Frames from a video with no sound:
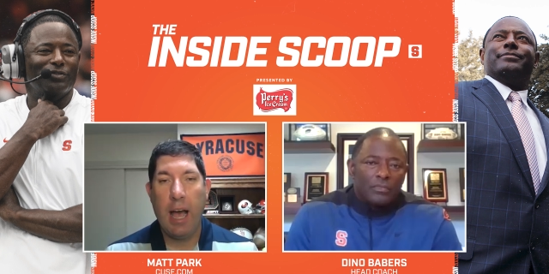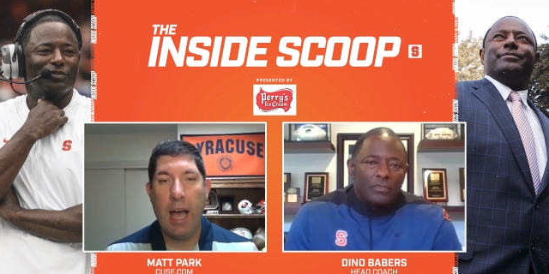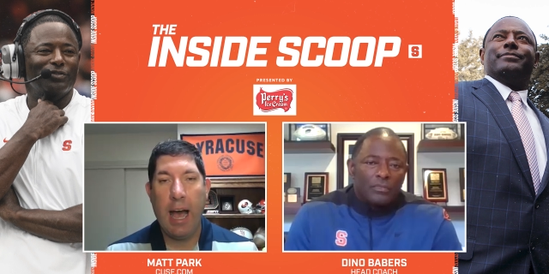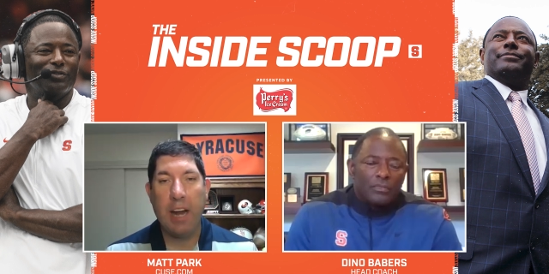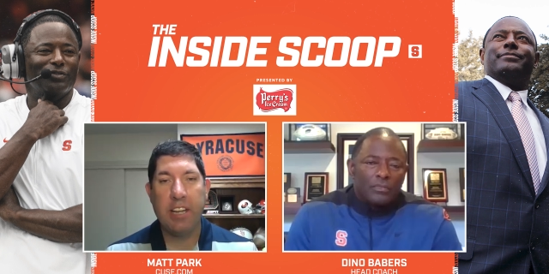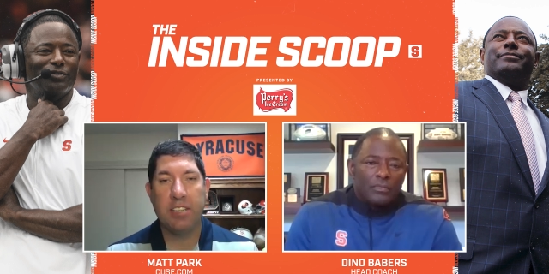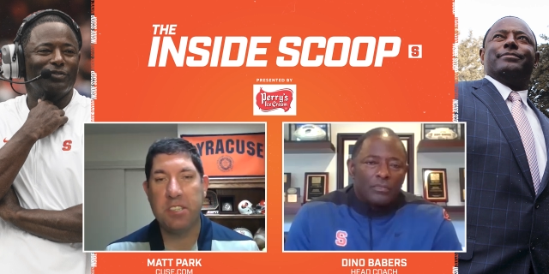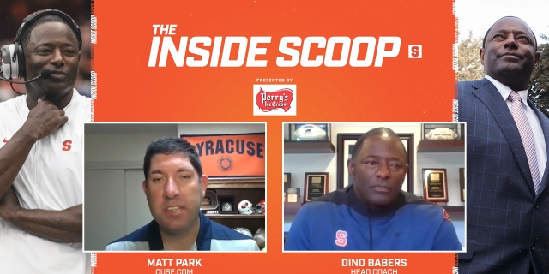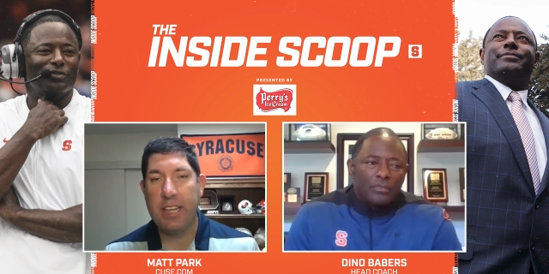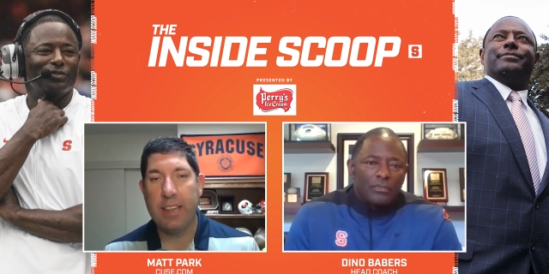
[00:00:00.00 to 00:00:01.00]
Speaker 1: how do you
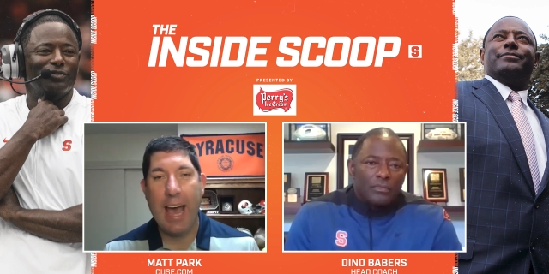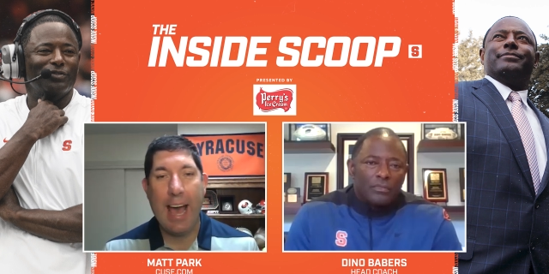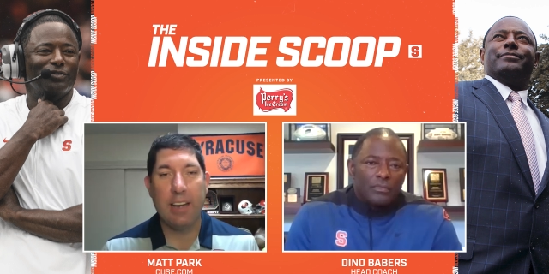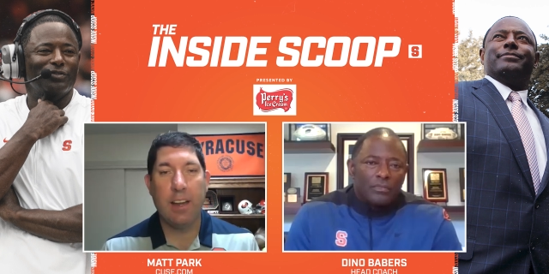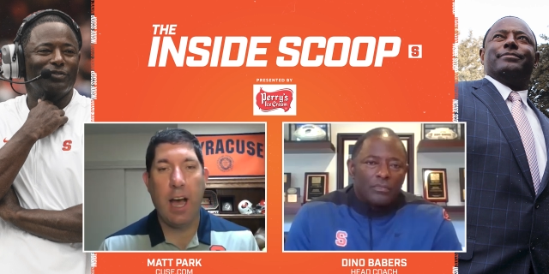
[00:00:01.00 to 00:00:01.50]
see that